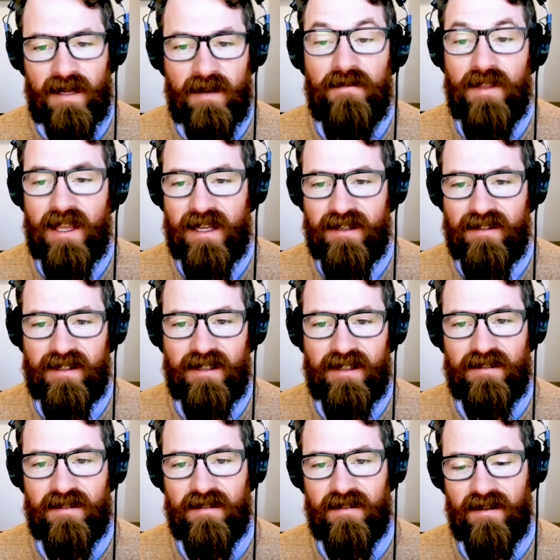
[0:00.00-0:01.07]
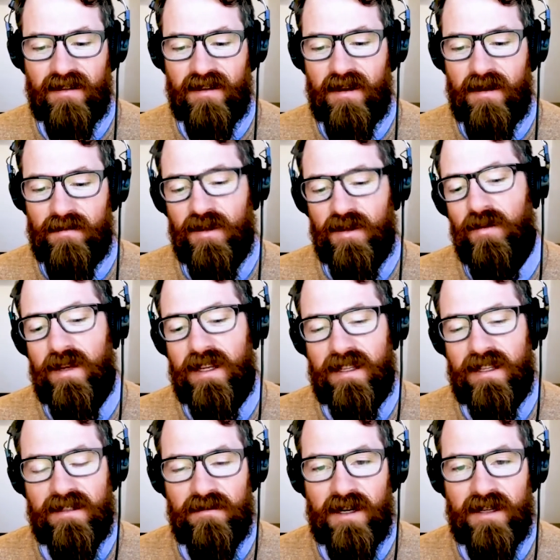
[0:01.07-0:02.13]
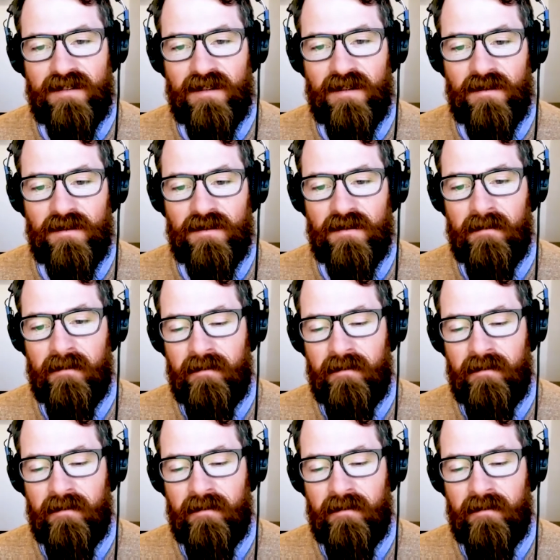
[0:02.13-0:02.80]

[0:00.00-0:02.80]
if they exist, so that we can address those.